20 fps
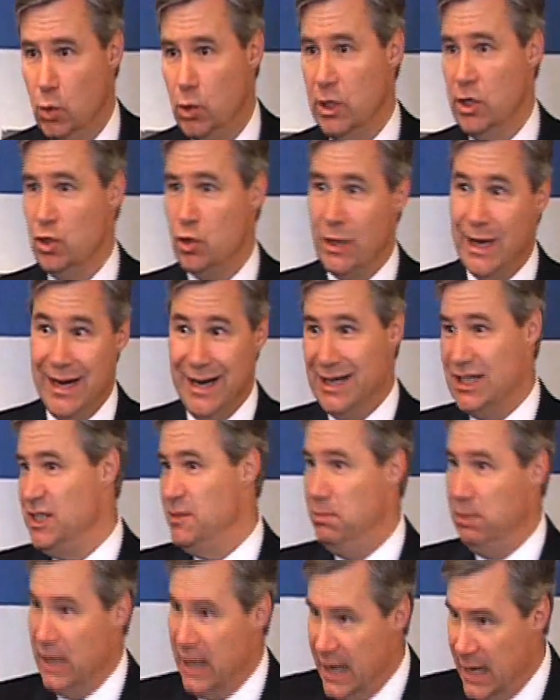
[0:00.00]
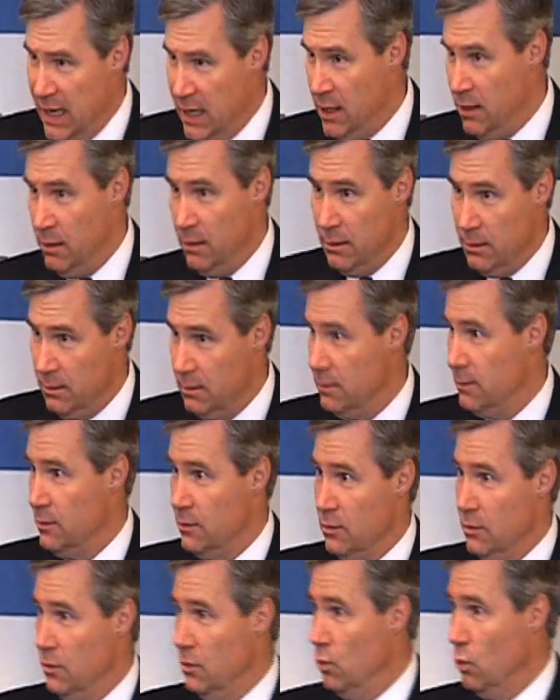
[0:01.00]
can try to explain
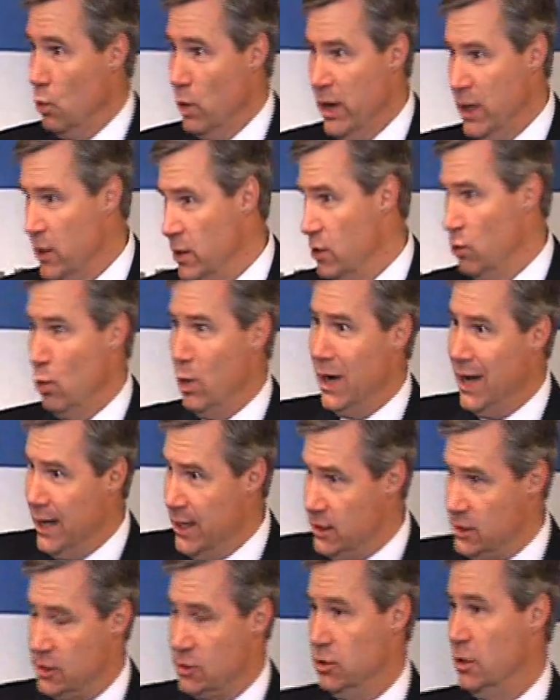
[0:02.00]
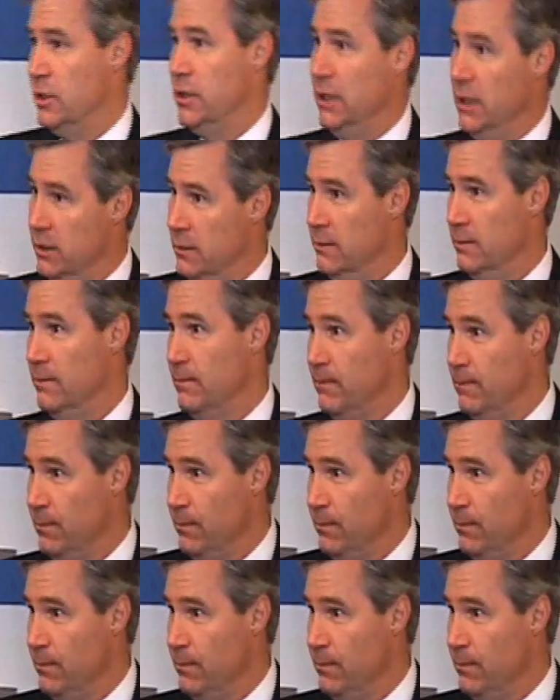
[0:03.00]
where and why it's crooked,